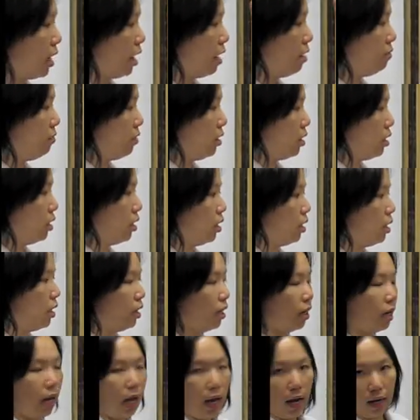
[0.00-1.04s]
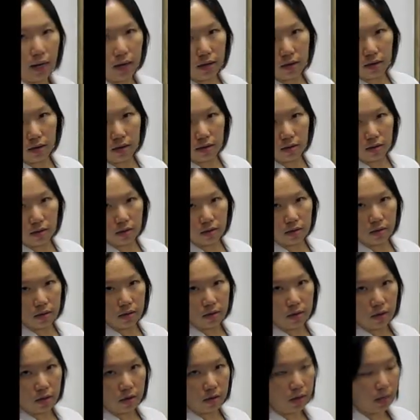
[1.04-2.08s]
everything in line,
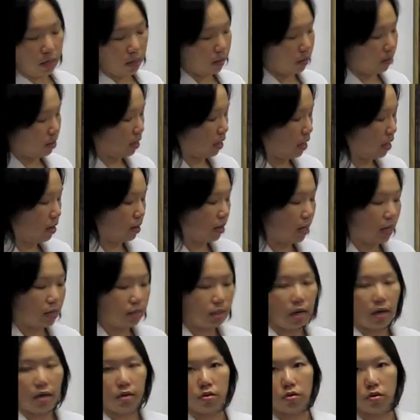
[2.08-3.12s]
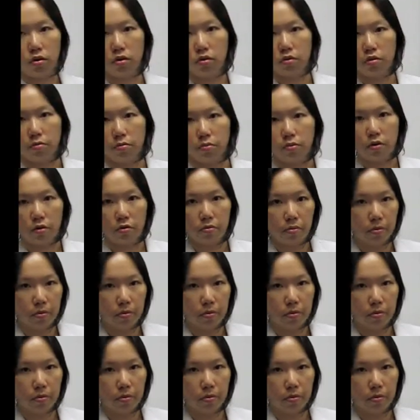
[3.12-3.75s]
right? And that's how you hold the probe.